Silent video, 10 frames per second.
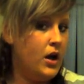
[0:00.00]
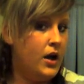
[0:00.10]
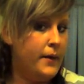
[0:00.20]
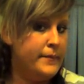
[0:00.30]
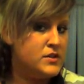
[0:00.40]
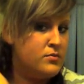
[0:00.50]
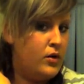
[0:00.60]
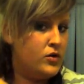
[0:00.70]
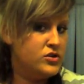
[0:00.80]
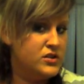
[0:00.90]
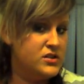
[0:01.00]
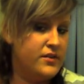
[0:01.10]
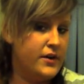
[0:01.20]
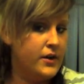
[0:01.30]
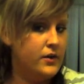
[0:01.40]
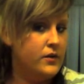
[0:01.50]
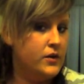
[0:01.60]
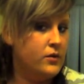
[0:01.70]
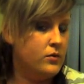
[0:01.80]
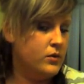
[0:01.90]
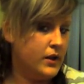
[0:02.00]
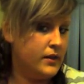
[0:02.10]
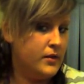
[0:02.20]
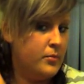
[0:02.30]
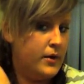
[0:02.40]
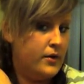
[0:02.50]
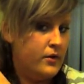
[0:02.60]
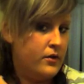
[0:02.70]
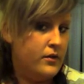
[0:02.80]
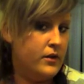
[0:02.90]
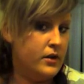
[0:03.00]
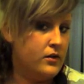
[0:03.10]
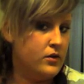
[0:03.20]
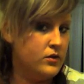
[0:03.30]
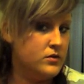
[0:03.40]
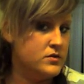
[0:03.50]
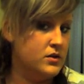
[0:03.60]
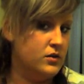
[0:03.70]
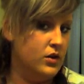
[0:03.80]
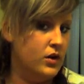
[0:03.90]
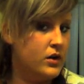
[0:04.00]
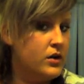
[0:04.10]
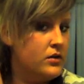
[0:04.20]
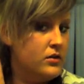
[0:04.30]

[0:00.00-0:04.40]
The smaller chunks of hair you do, like the better the curls look.